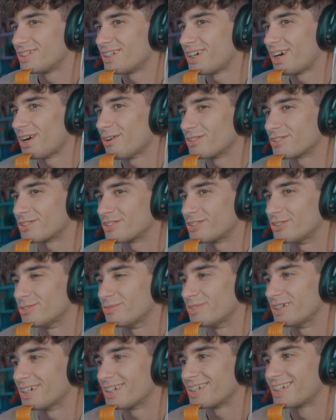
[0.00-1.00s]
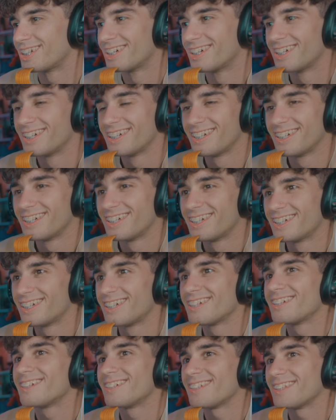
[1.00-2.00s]
that wasn't too bad.
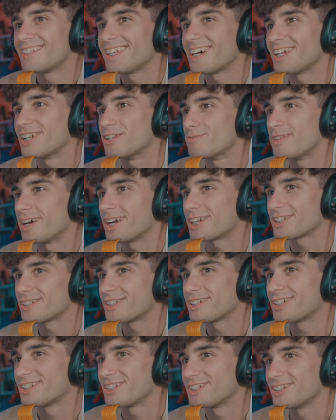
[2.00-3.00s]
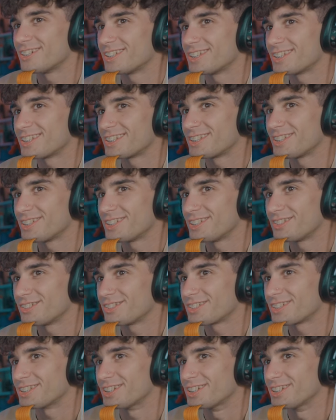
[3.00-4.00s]
That, in fact,
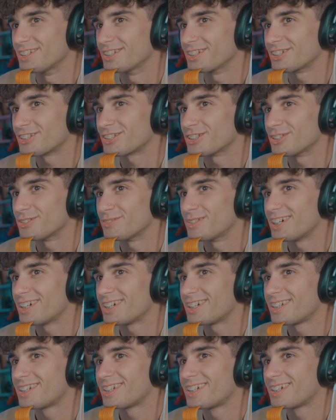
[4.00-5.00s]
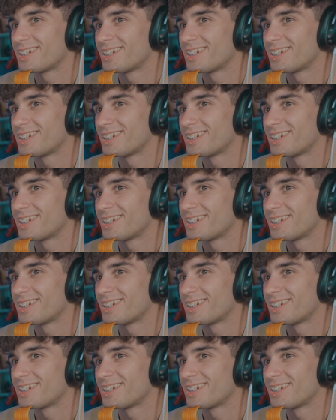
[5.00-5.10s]
didn't look so bad.